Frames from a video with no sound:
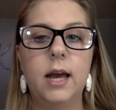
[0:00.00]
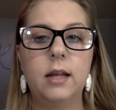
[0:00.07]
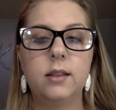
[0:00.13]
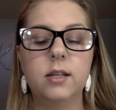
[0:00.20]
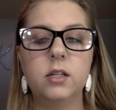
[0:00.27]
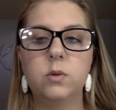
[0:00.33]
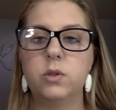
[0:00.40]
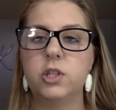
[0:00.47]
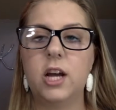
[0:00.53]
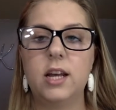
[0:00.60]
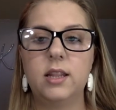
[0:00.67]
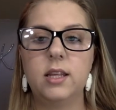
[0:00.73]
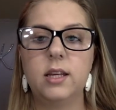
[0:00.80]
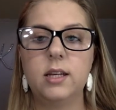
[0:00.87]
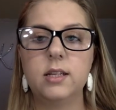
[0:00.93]
Athens, which I
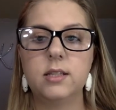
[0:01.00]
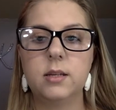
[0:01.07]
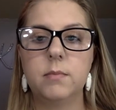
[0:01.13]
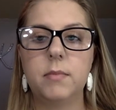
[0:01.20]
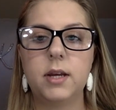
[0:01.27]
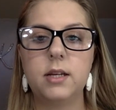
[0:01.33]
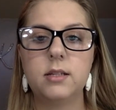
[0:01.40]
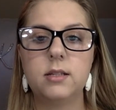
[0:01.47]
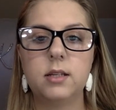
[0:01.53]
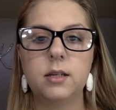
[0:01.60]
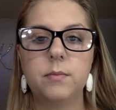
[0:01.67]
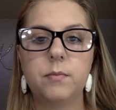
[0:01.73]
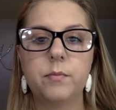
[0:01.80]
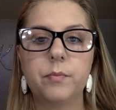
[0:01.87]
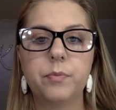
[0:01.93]
think is amazing.
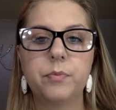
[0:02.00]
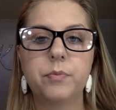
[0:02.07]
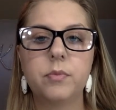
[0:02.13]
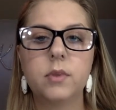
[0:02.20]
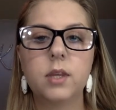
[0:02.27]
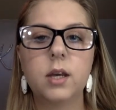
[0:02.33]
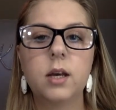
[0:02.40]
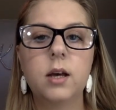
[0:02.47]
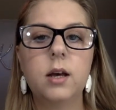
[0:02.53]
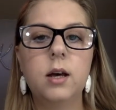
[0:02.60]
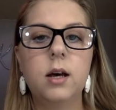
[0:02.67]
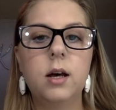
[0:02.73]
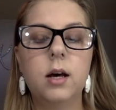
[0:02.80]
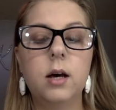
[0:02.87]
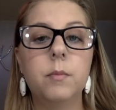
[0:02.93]

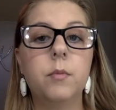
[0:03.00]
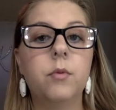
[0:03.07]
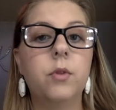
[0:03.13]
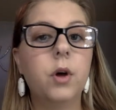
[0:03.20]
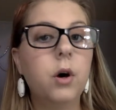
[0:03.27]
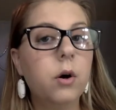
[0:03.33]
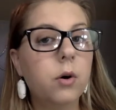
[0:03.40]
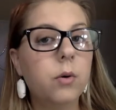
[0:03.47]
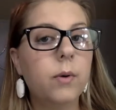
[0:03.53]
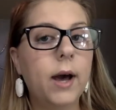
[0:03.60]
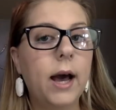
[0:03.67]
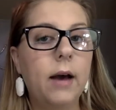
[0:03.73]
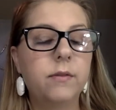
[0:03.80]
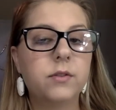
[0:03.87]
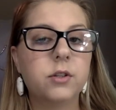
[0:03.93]
Though
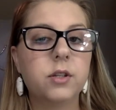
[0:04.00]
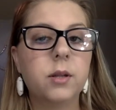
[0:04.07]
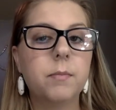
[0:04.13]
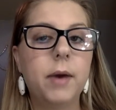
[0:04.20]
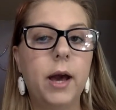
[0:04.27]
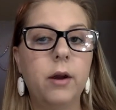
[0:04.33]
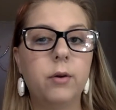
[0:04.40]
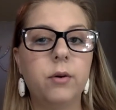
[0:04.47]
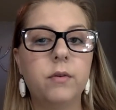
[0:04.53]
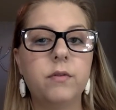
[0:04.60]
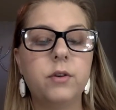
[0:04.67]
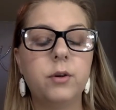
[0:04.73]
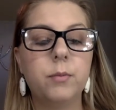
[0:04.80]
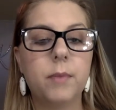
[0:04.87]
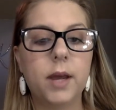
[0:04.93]
after the Battle of
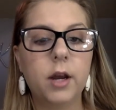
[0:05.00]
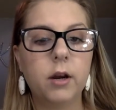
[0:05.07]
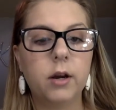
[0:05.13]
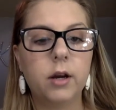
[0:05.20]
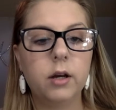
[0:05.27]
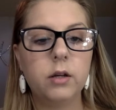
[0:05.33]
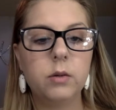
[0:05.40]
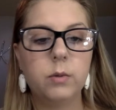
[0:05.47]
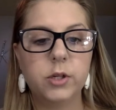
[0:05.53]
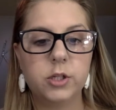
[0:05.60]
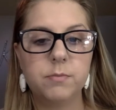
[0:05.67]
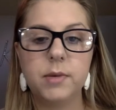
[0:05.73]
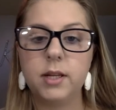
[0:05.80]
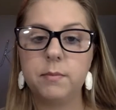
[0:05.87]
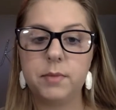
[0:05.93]
Humera, which
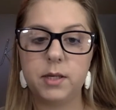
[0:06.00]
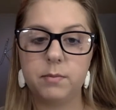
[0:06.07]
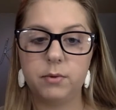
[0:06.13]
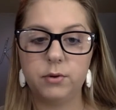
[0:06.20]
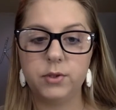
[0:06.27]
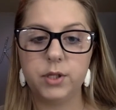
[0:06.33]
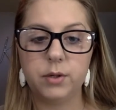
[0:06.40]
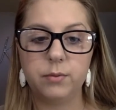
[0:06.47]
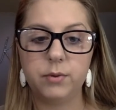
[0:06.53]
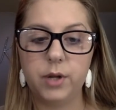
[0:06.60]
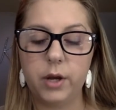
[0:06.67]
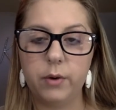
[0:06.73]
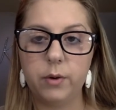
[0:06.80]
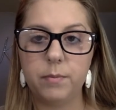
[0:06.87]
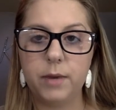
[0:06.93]
many people don't
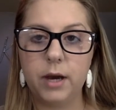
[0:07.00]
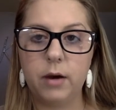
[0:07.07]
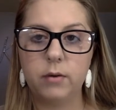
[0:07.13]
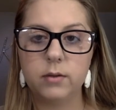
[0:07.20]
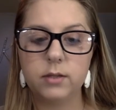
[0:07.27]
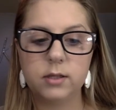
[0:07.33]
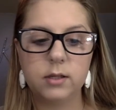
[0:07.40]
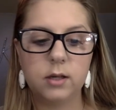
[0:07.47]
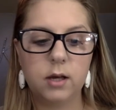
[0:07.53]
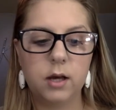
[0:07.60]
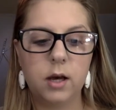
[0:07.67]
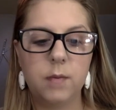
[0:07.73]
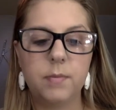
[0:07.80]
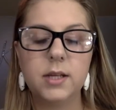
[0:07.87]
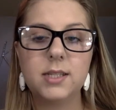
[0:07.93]
know about,
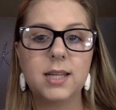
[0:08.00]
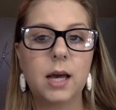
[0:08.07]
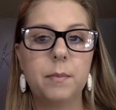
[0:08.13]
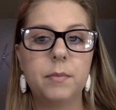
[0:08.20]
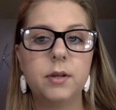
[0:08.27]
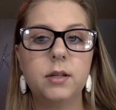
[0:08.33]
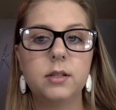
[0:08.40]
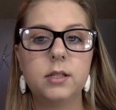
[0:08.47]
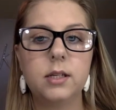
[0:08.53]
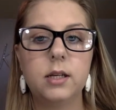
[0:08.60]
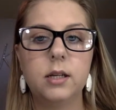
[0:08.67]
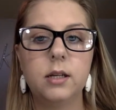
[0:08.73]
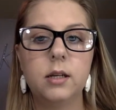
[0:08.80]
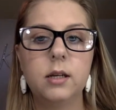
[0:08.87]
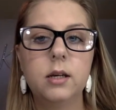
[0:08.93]
this happened
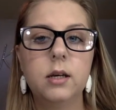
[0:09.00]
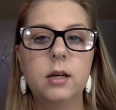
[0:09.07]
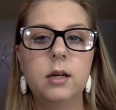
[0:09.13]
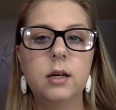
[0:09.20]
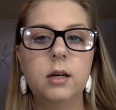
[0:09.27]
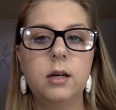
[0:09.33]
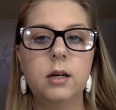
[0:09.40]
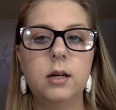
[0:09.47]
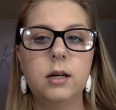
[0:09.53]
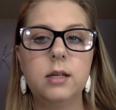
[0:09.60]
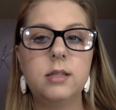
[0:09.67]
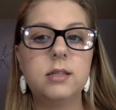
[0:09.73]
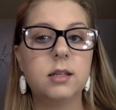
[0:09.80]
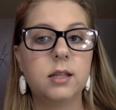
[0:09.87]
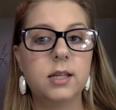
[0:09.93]
in
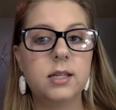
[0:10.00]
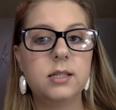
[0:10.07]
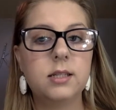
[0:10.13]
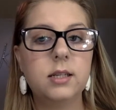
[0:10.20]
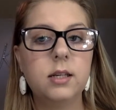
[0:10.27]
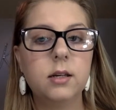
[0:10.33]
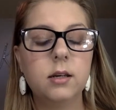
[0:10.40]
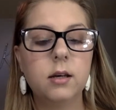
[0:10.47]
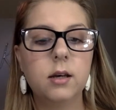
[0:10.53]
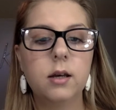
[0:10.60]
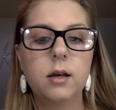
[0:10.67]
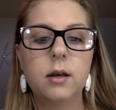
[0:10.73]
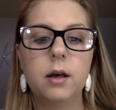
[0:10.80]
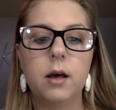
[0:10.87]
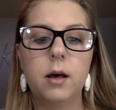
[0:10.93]
Cilicia,
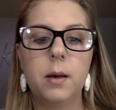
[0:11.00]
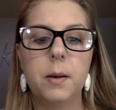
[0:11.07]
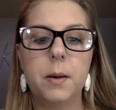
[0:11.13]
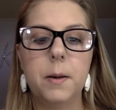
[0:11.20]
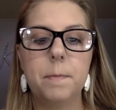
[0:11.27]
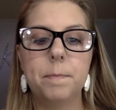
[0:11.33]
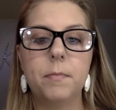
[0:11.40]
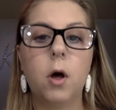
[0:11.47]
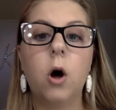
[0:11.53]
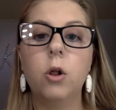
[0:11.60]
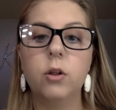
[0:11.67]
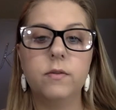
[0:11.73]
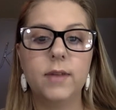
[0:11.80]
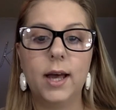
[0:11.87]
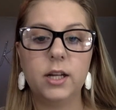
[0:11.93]
all
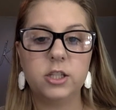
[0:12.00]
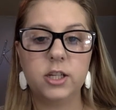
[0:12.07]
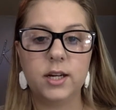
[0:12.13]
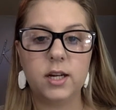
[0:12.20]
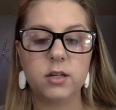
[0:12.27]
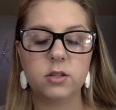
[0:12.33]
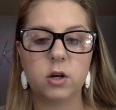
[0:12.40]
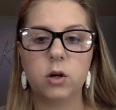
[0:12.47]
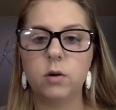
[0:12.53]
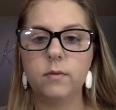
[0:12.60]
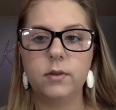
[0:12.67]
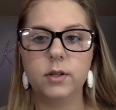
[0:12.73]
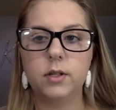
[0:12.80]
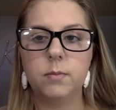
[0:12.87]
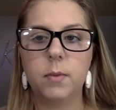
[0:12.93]
of that changed, all of
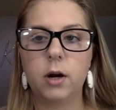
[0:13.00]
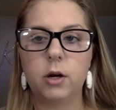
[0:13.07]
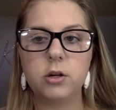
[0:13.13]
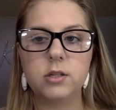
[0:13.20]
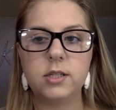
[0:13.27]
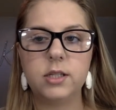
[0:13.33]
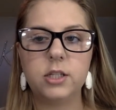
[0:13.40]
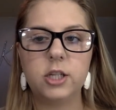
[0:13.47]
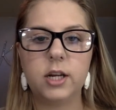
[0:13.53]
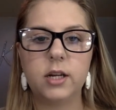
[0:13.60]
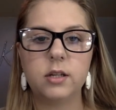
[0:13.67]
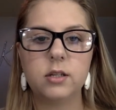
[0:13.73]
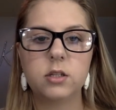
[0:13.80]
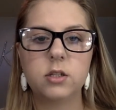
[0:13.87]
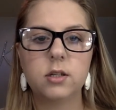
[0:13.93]
the democracy
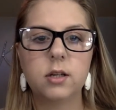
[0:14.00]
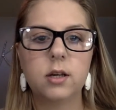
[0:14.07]
changed.